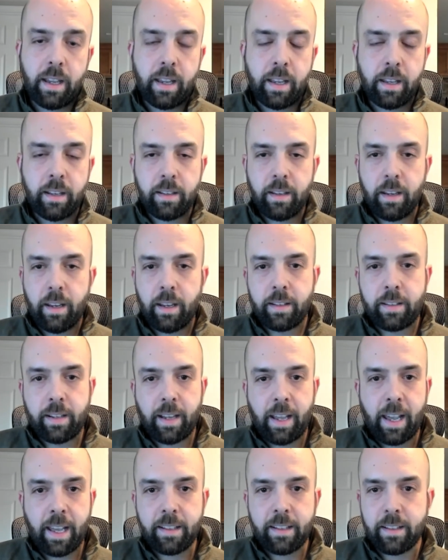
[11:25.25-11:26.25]
and to
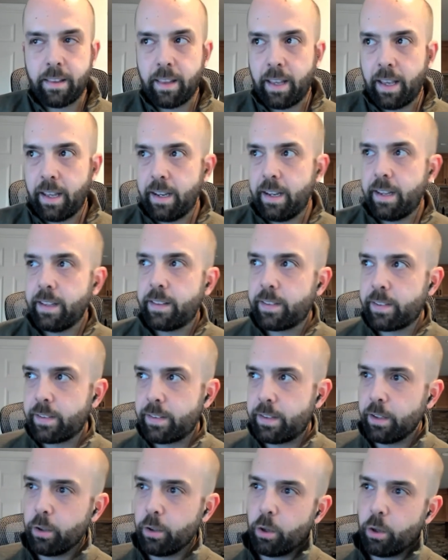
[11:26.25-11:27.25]
add to that, it's
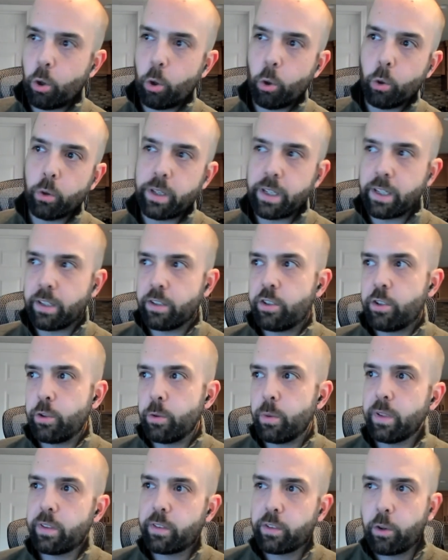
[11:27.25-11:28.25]
still holding to
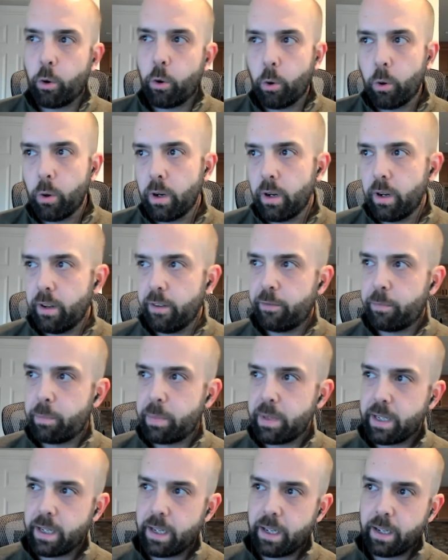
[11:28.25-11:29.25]
its core of
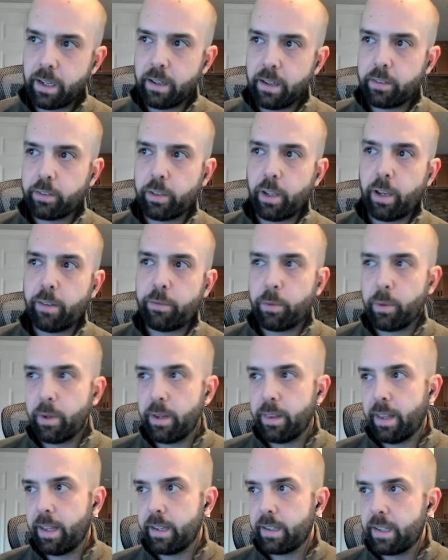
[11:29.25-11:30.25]
being software
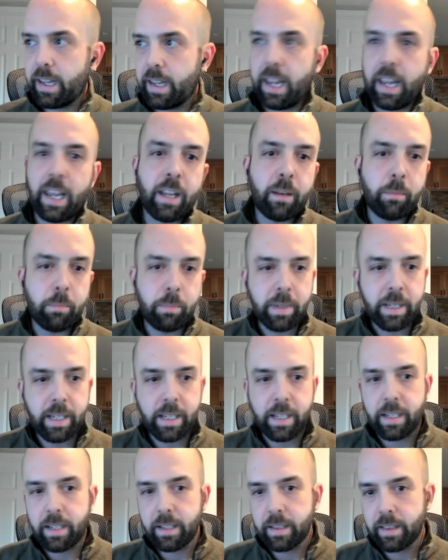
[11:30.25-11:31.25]
that can
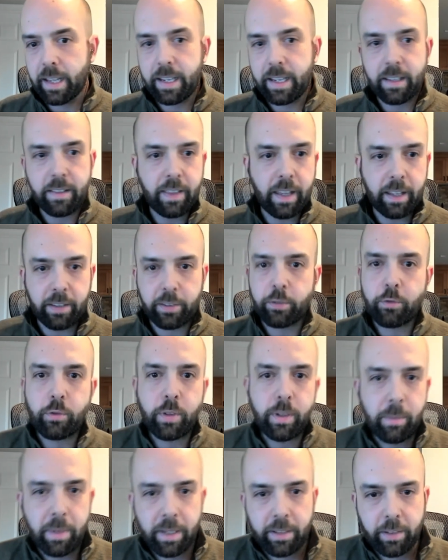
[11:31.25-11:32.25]
be like that
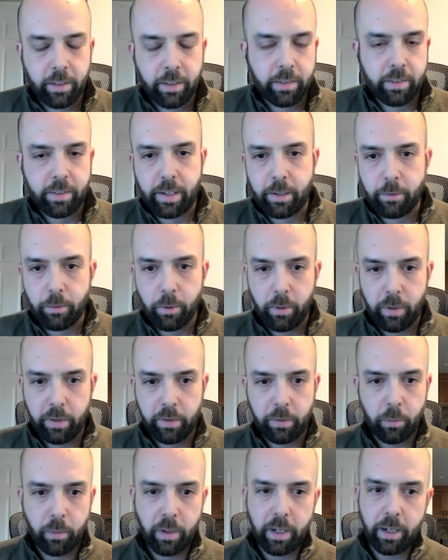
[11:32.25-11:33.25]
street mix on steroids,
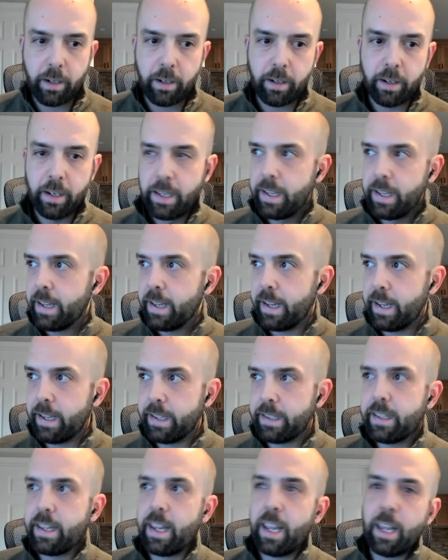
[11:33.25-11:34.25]
where
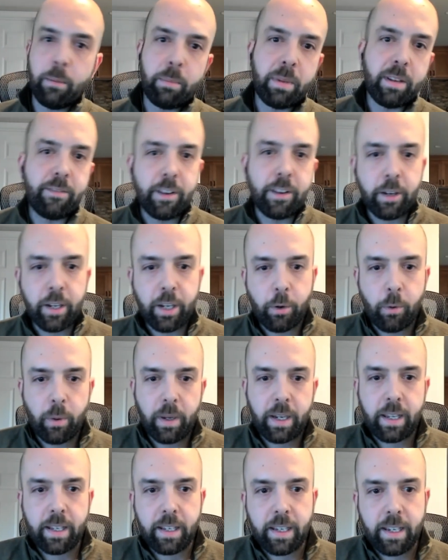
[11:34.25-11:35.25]
it can be very
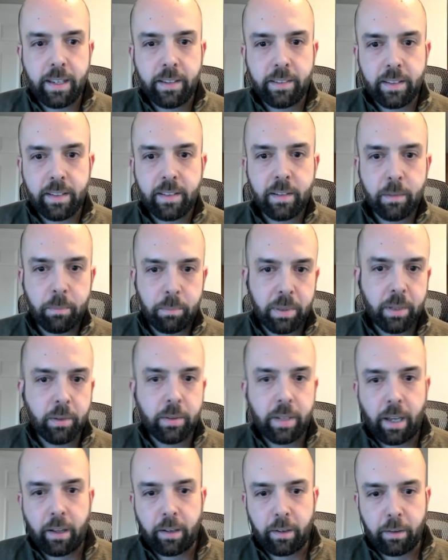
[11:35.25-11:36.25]
quick and easy to
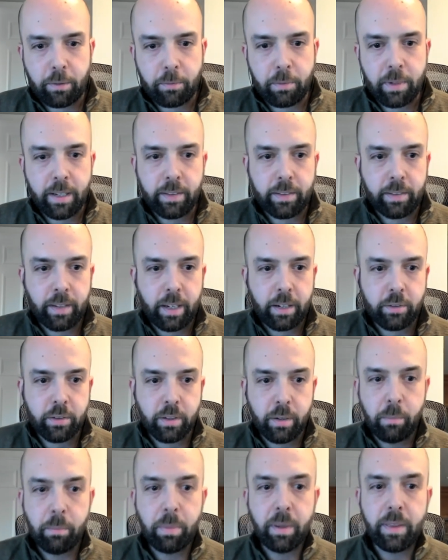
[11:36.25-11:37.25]
build out a 3D
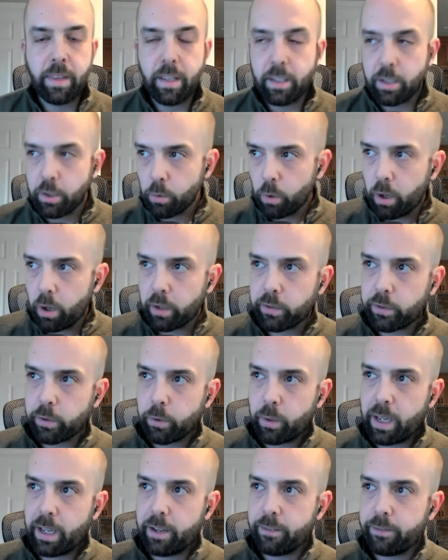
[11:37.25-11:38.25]
section, but then you also
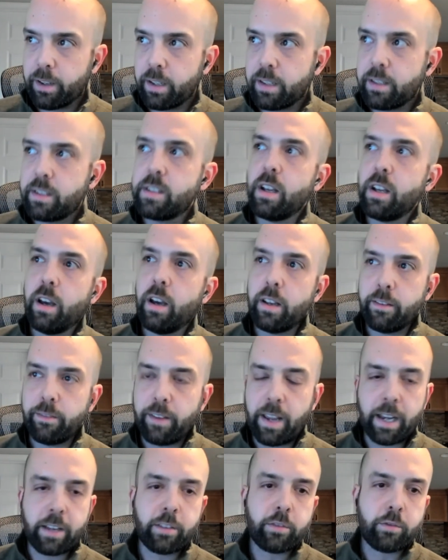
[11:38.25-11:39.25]
have a ton of
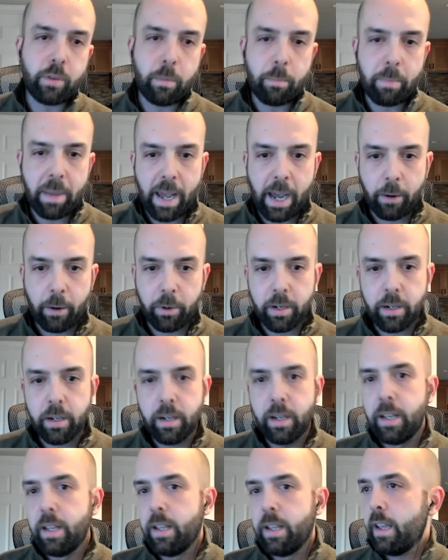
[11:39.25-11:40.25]
extra power
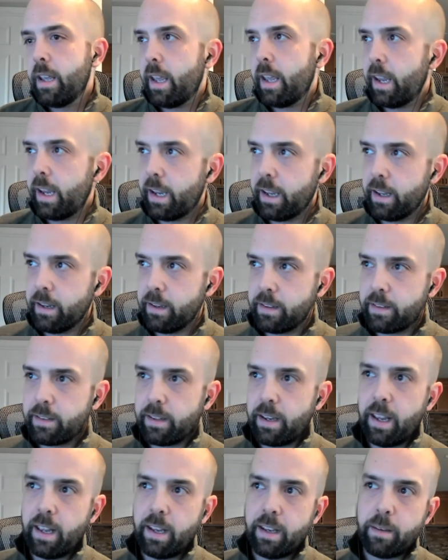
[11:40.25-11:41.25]
and
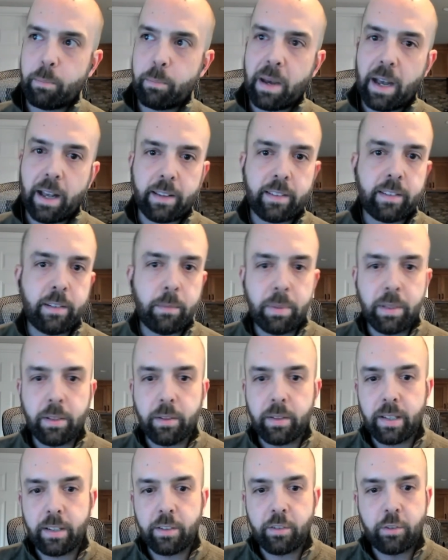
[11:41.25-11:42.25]

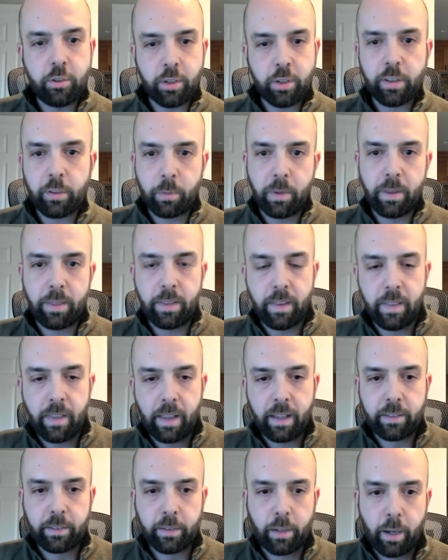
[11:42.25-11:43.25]
possibilities just within
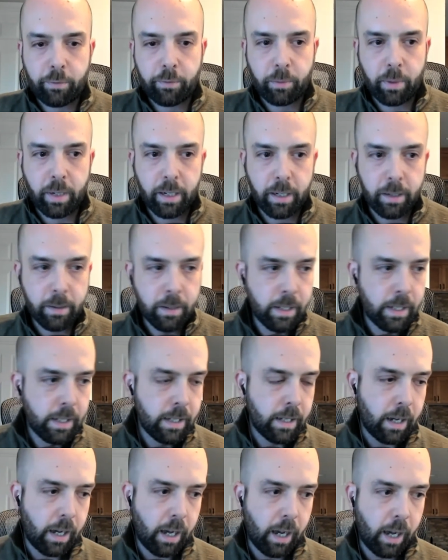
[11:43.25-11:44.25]
that software,
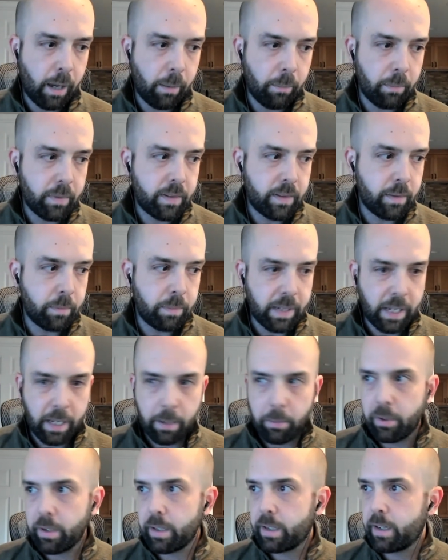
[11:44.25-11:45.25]
to be
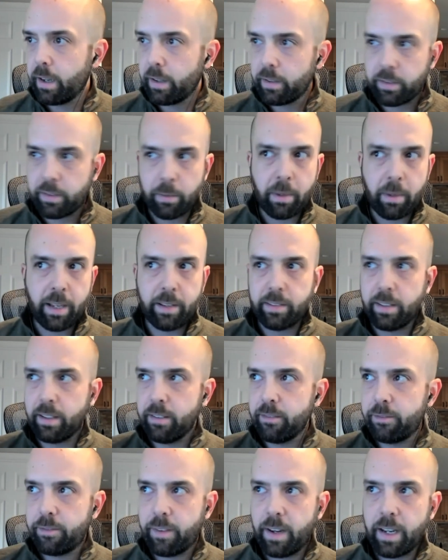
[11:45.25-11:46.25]
able to customize it
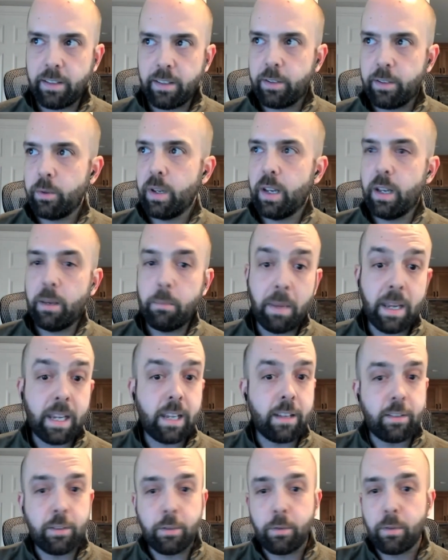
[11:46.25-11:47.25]
and fine tune it and
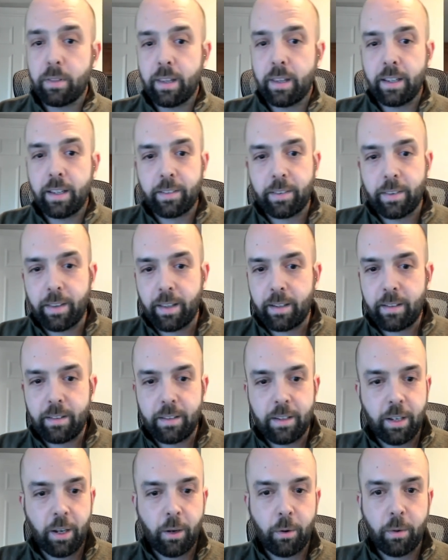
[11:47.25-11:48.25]
make it do things that,
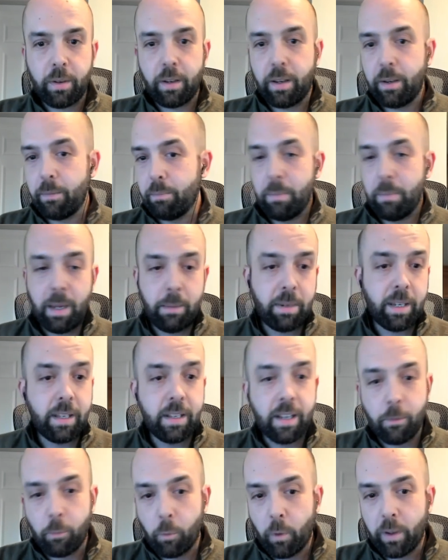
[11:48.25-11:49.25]
you know, it maybe
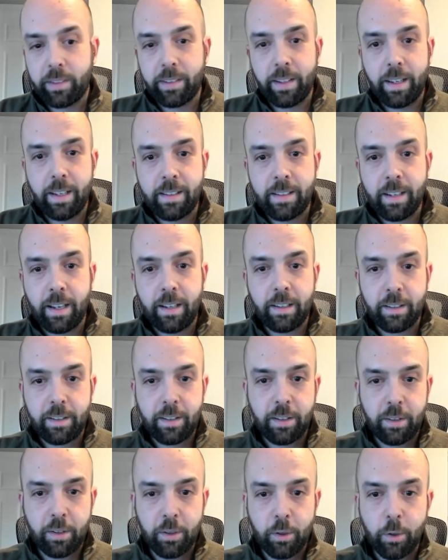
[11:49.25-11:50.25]
wasn't intended
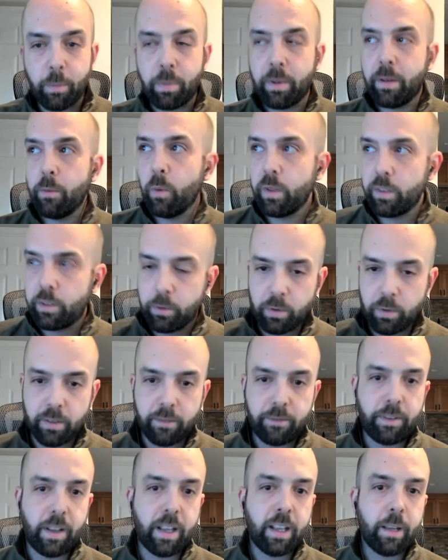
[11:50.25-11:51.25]
to do. But once you
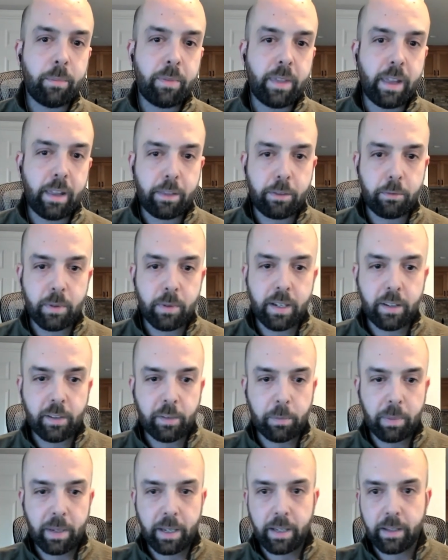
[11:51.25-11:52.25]
develop that 3D
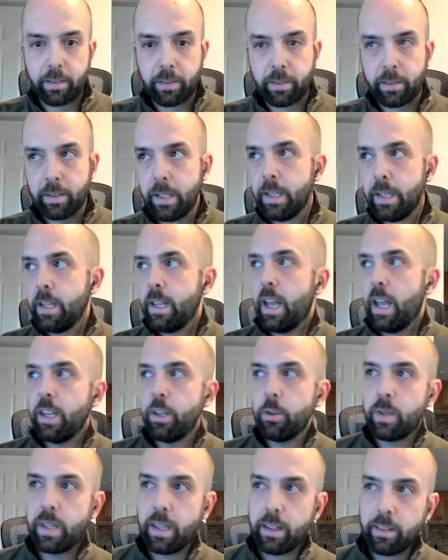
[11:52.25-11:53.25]
space
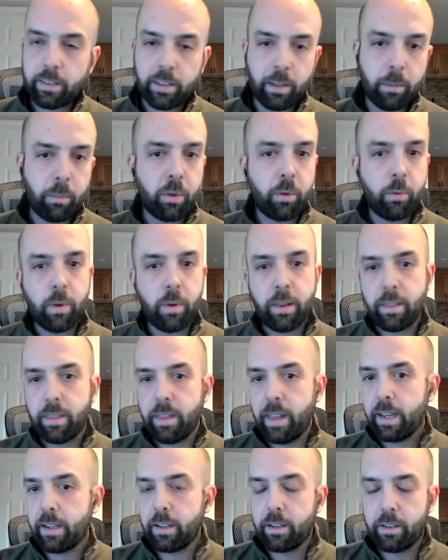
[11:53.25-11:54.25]
and you get someone with
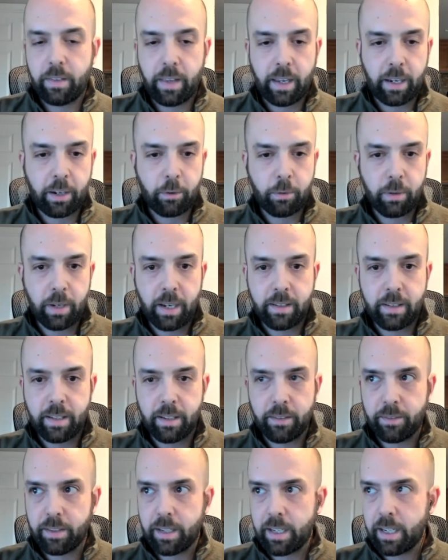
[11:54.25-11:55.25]
that
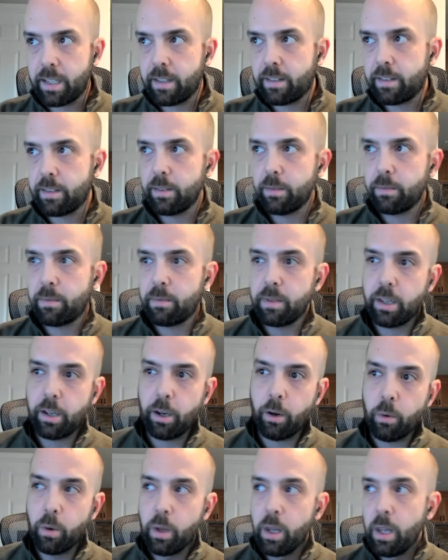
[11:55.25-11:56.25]
creativity to, you
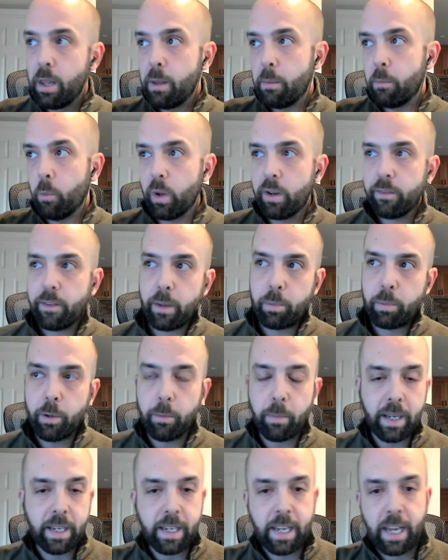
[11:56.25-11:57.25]
know, what if I
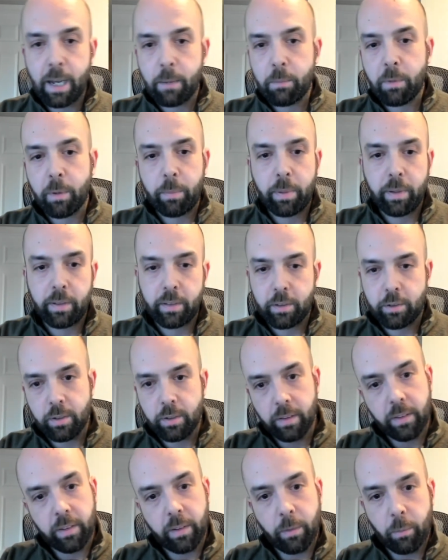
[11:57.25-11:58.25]
put my camera
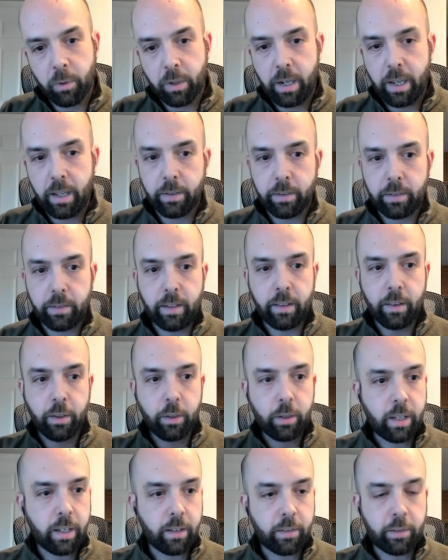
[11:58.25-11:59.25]
position somewhere else and
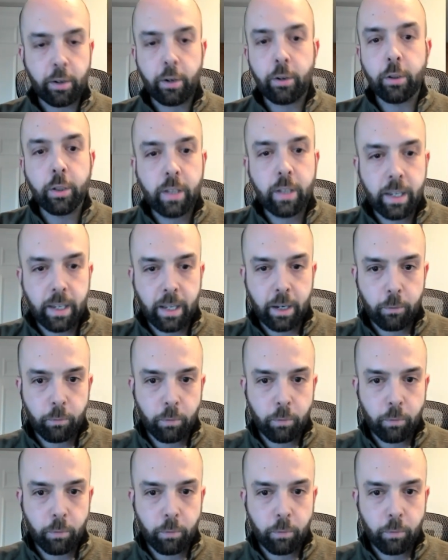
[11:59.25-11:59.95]
start looking at a